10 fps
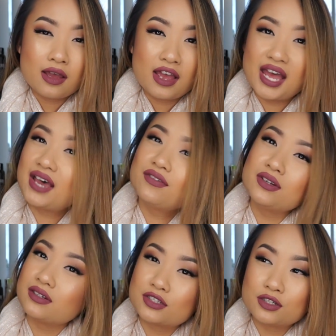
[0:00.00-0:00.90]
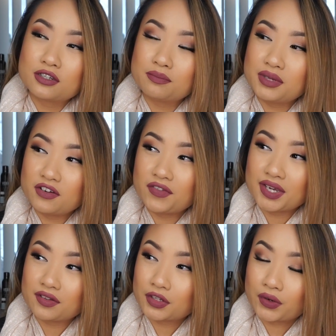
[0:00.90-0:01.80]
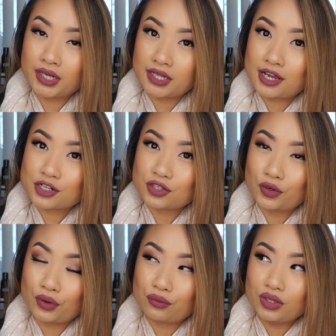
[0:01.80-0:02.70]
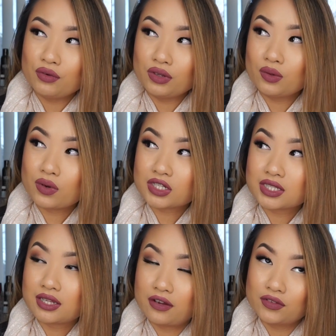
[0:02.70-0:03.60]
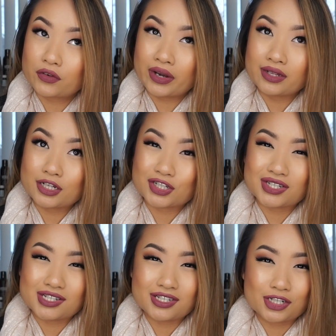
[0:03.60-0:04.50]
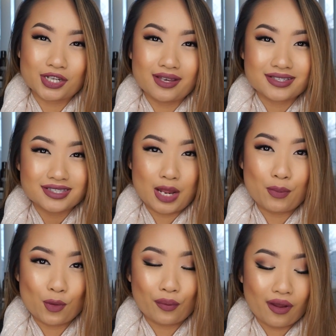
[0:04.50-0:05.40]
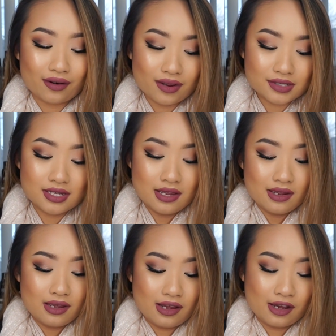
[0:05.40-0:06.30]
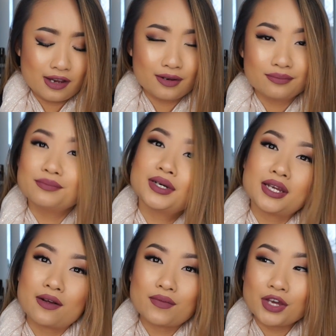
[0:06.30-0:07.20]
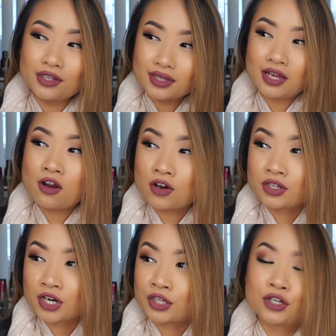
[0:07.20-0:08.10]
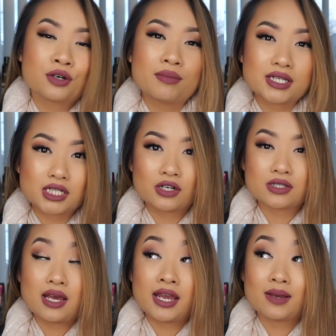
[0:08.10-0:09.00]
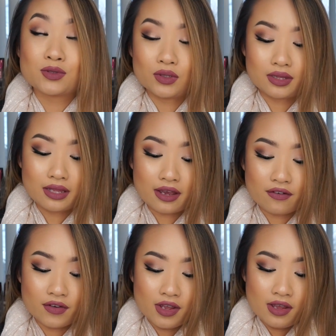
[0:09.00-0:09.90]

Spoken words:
Haven't been a fan of the Great Lash though. I really want to love the Great Lash because it's such like a staple product. But yeah, other than that, all their other mascaras I absolutely love.